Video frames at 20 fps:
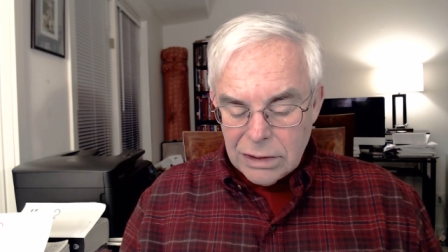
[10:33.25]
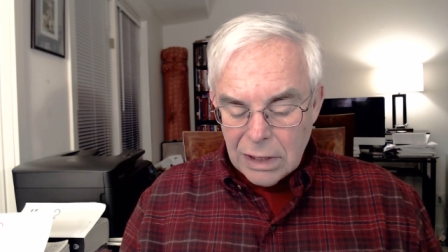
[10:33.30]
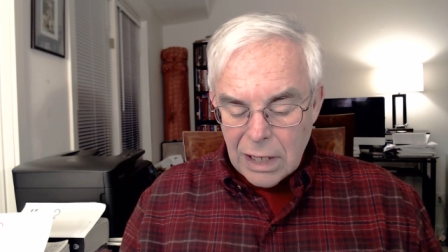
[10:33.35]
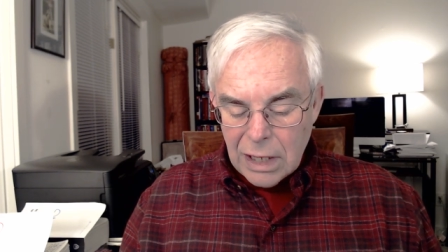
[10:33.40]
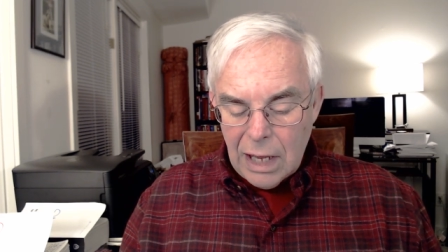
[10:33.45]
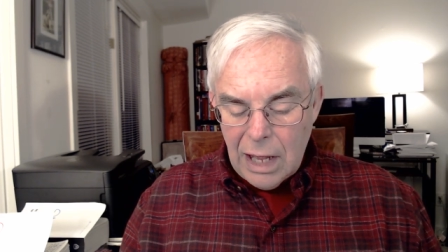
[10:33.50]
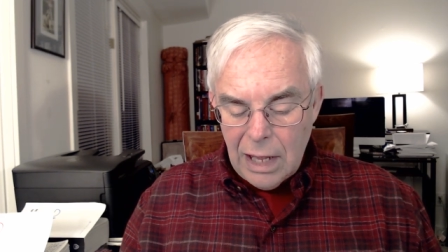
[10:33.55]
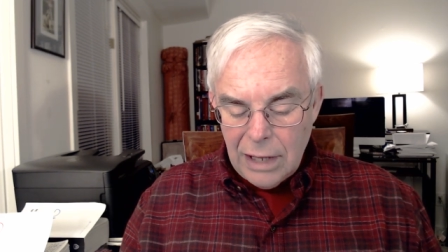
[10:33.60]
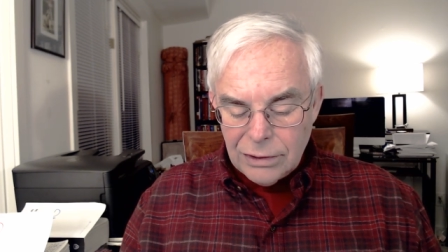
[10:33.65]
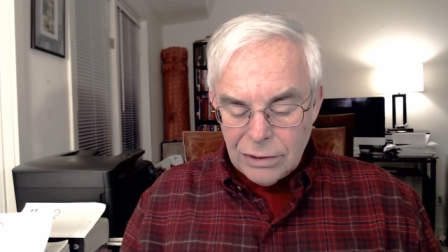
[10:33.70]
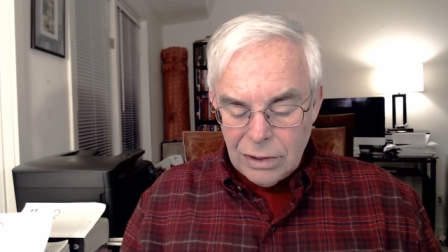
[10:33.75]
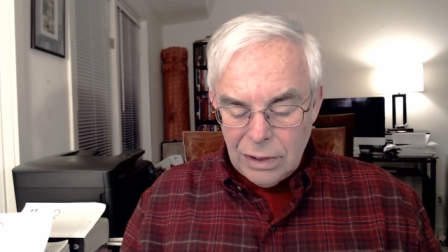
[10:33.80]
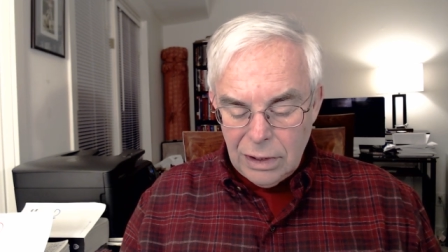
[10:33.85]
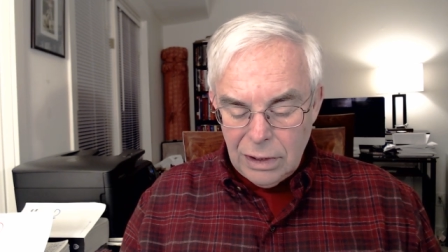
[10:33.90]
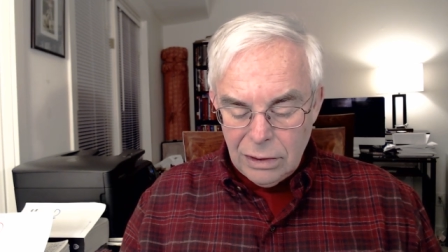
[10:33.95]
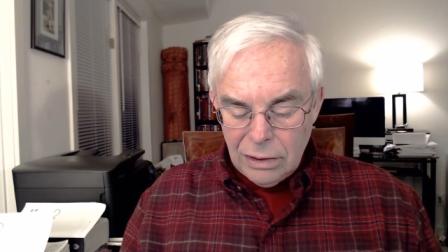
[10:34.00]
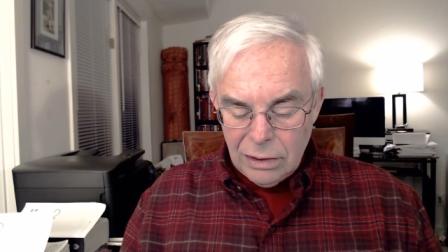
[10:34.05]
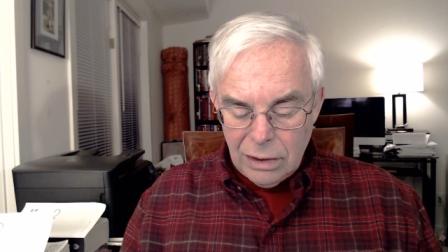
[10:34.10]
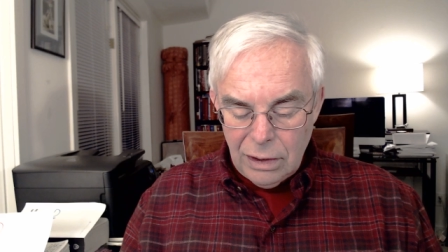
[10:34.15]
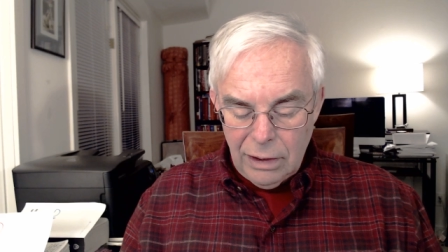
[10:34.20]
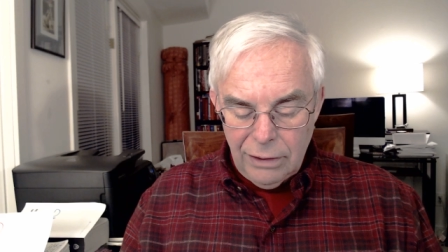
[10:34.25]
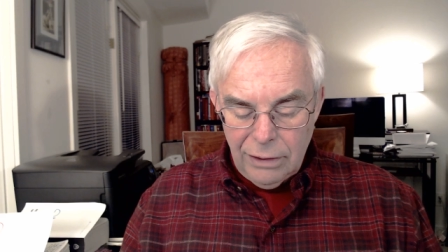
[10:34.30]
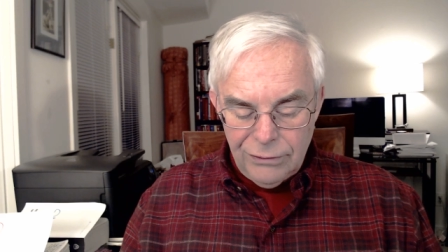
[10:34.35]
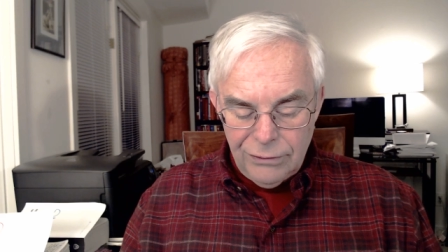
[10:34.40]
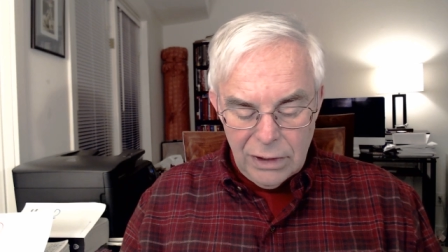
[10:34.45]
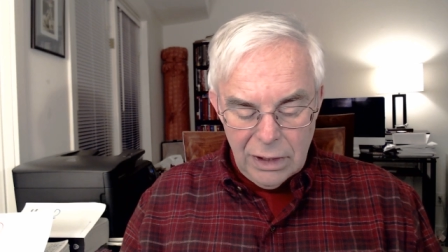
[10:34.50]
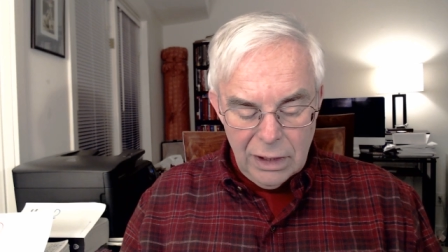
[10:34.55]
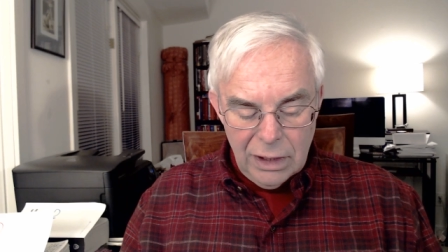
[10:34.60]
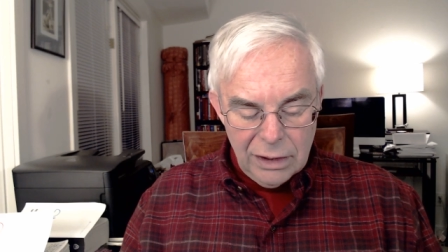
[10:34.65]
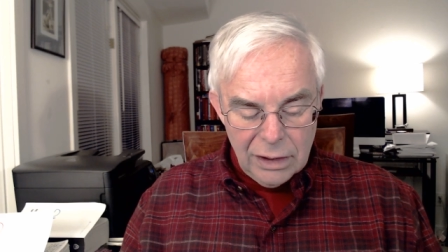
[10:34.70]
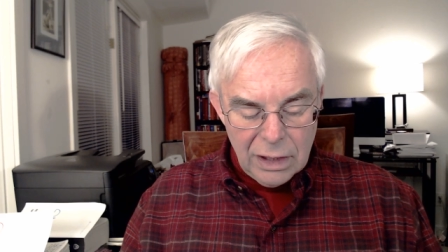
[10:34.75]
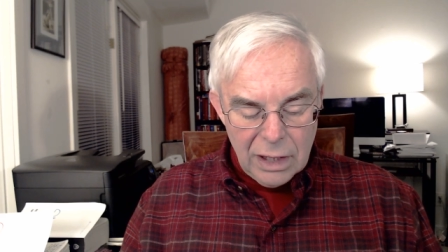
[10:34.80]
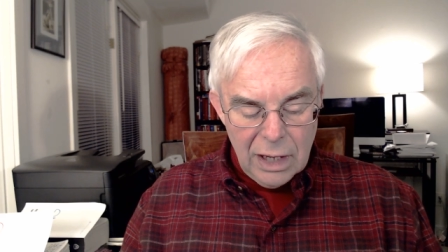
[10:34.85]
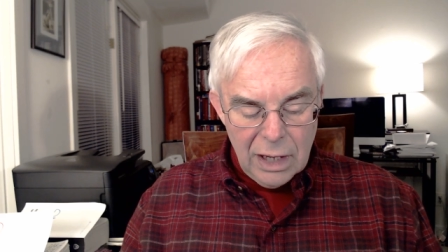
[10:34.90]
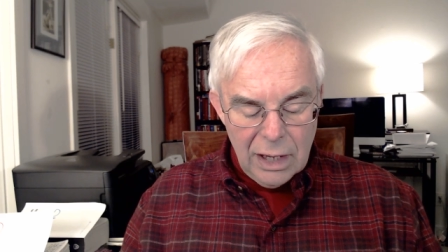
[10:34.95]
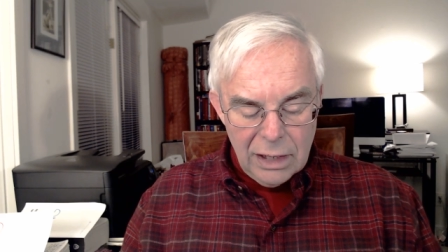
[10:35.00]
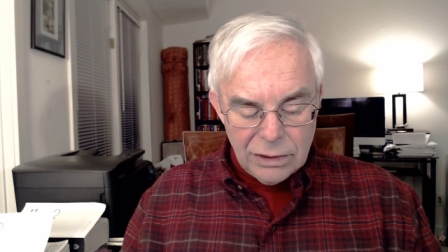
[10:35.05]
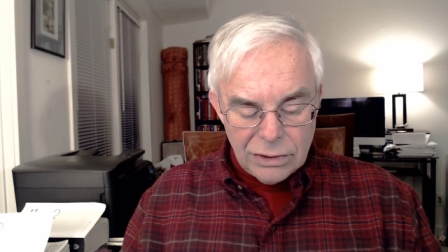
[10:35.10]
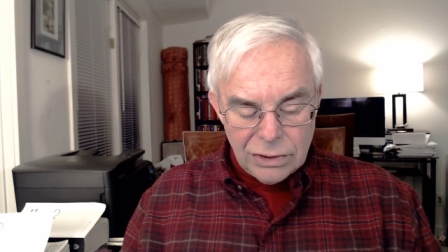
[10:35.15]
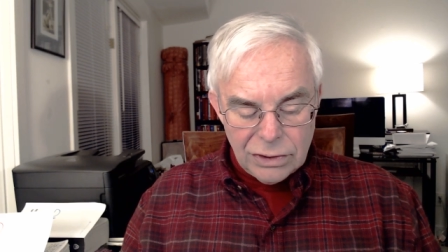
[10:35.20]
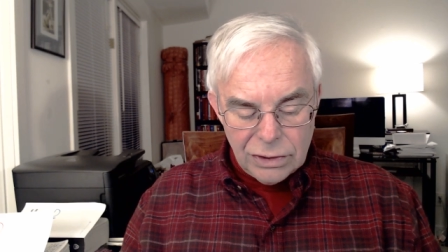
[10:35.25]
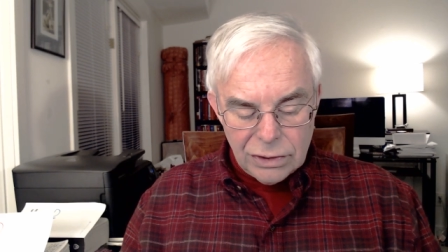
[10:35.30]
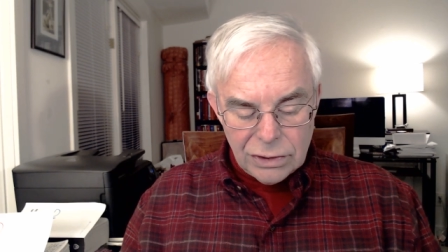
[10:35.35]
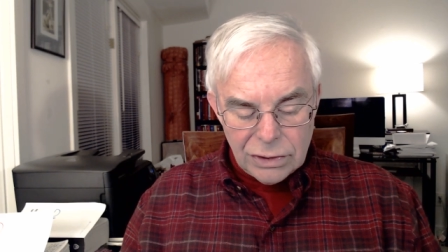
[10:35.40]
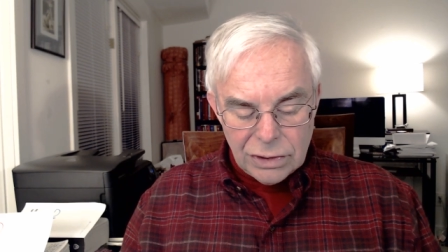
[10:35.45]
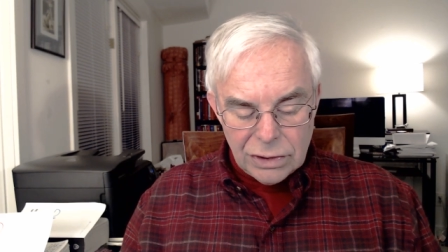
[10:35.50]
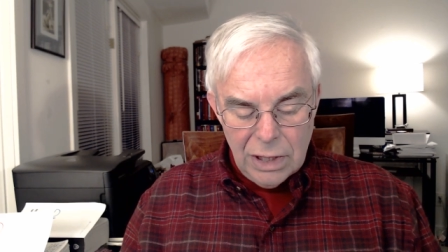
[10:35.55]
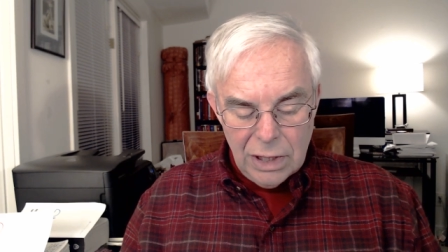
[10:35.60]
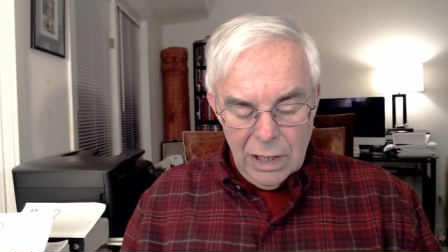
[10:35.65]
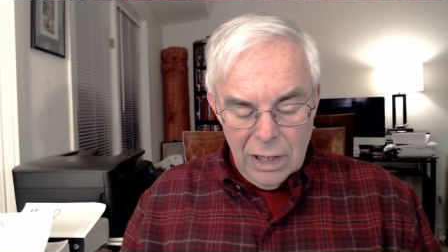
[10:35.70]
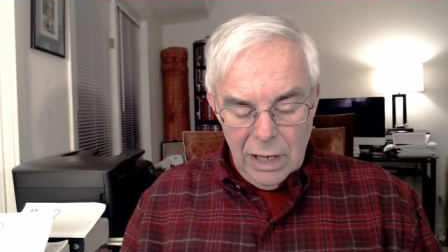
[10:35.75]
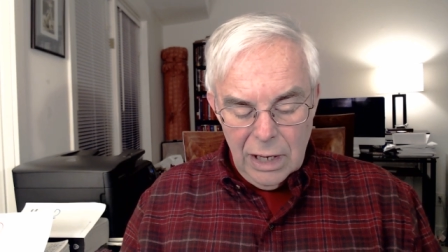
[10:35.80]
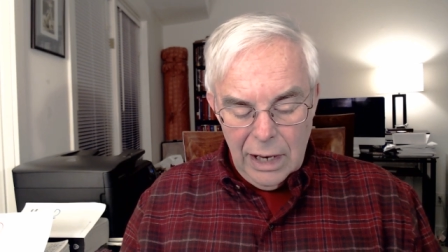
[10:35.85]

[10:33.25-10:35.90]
the content of the unconscious,